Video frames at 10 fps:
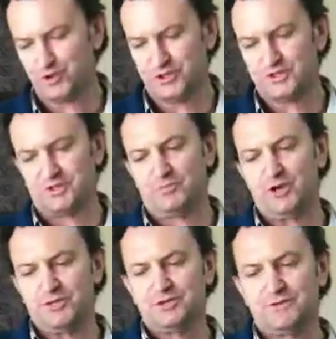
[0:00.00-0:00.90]
push into the
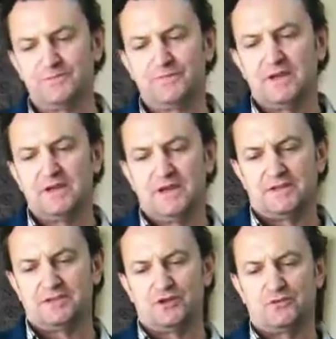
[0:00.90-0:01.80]
brush,
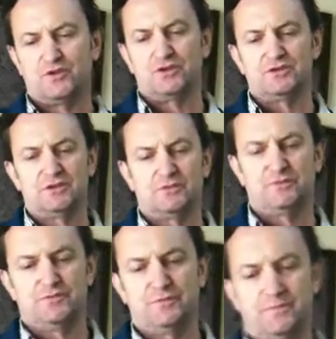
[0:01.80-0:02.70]
and so you've got yourself